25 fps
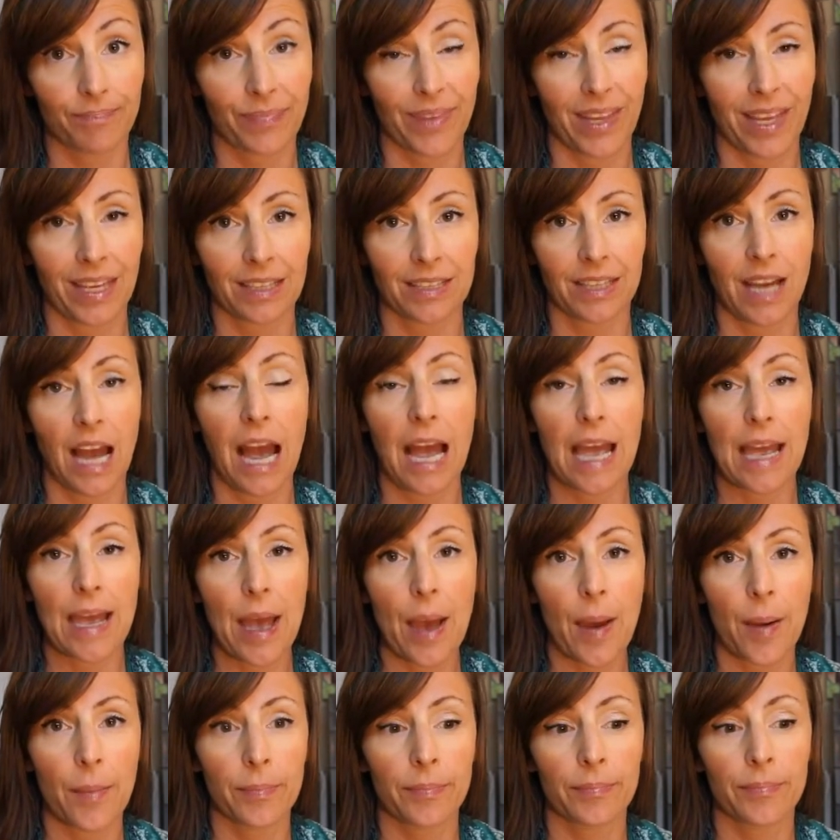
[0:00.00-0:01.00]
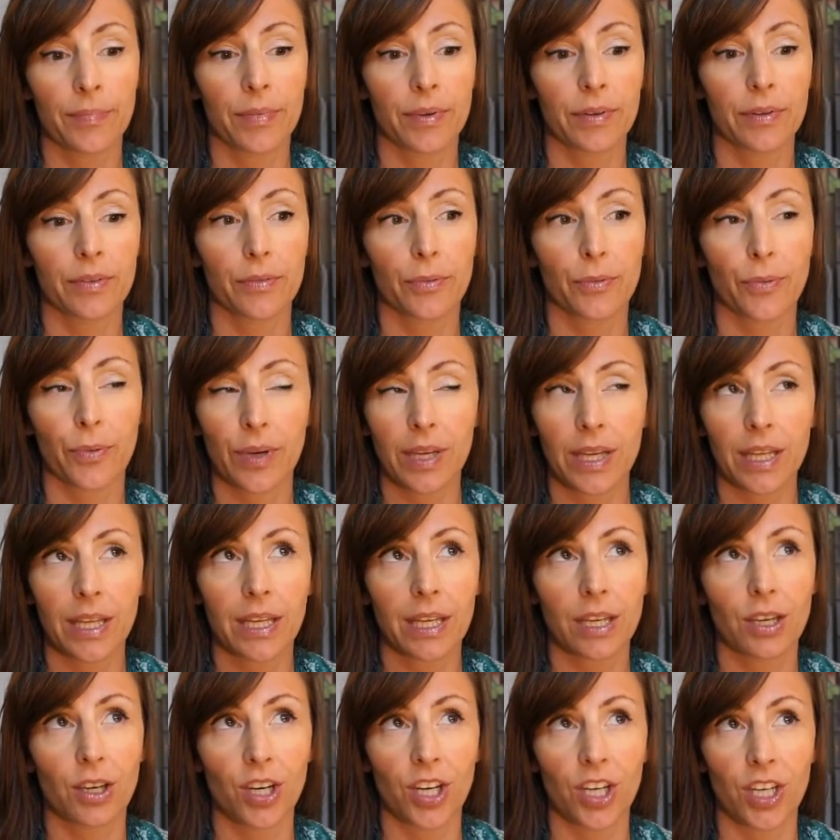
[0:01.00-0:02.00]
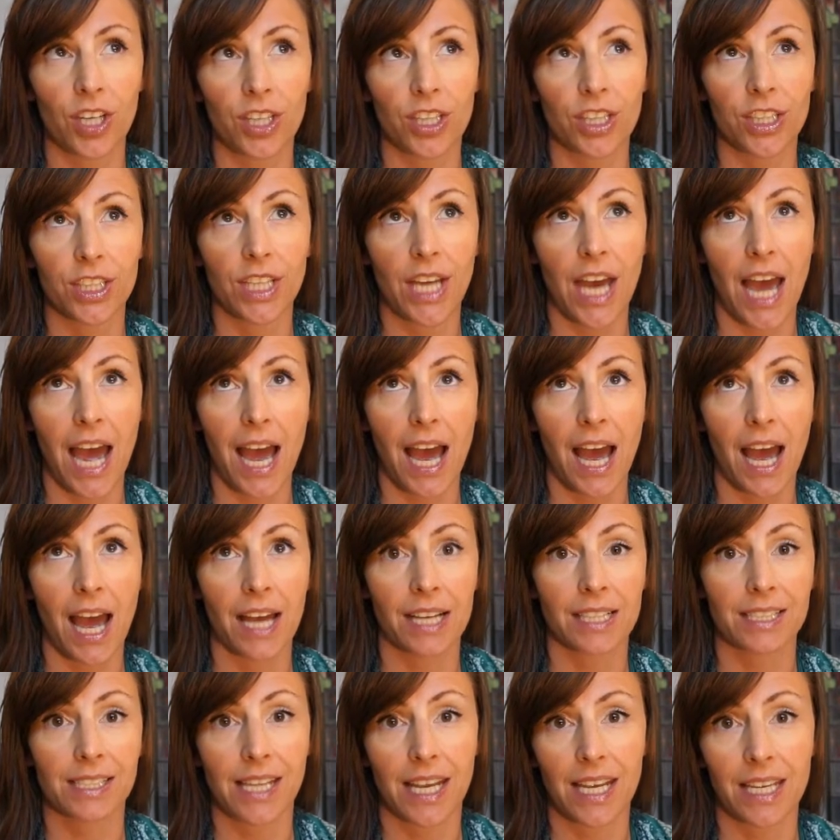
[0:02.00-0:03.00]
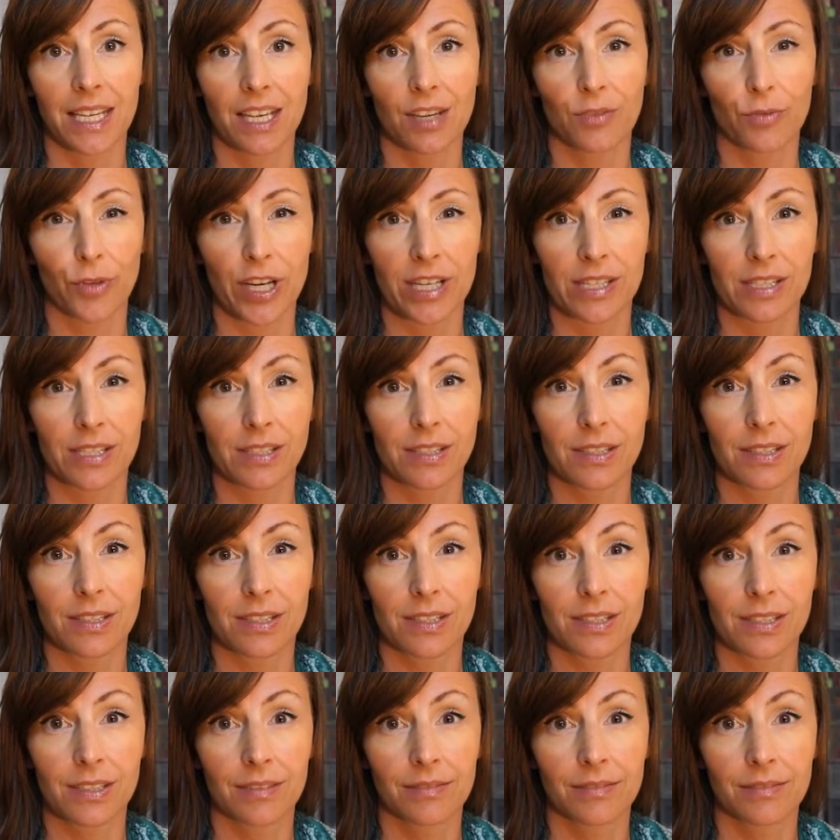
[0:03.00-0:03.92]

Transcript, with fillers: And I am really good at taking risks,